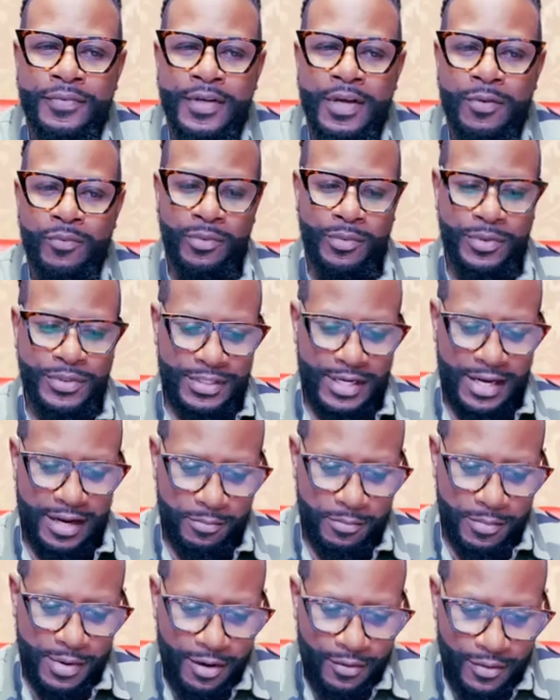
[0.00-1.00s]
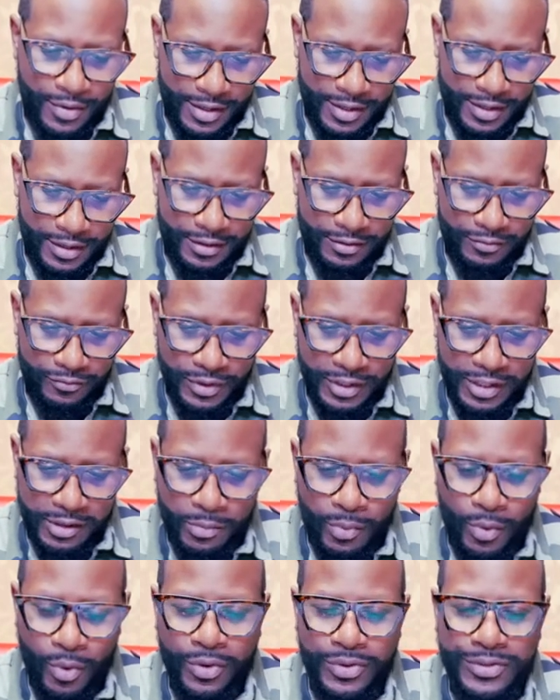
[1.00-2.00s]
And when we say America, it really
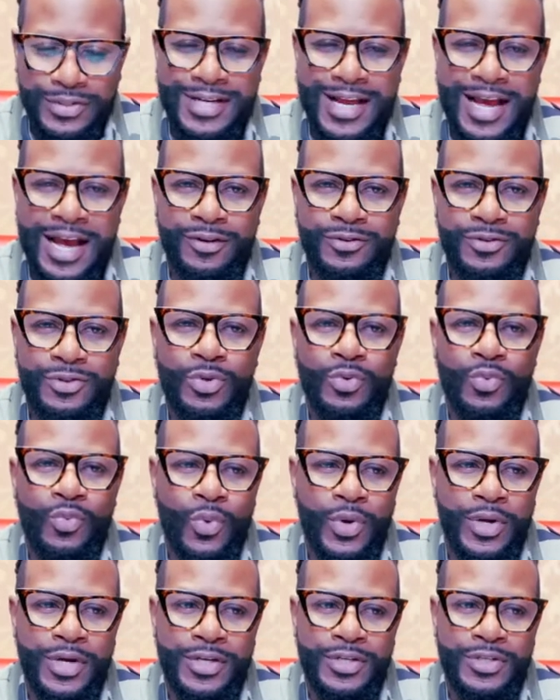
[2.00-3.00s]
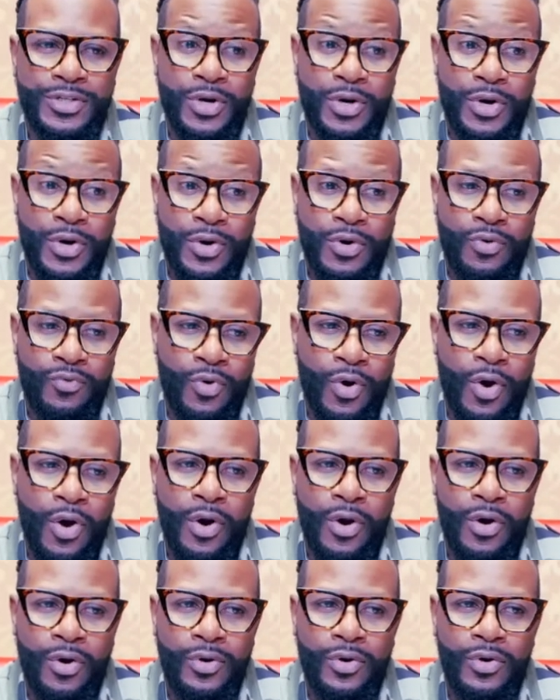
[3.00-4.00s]
boils down to what is
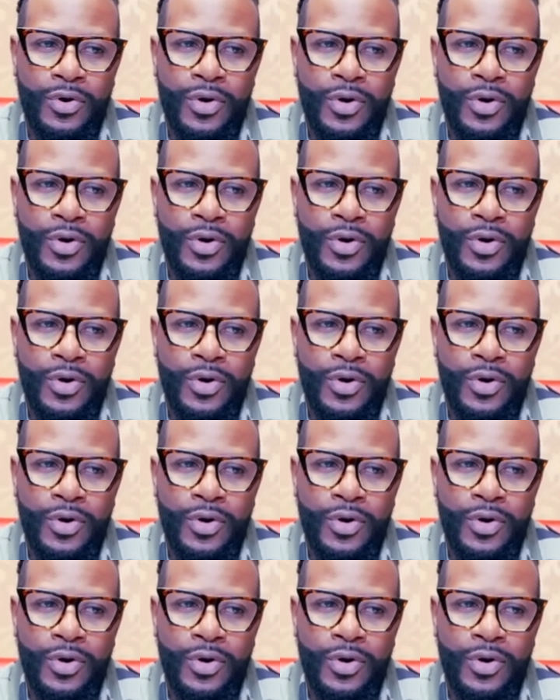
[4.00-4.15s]
wrong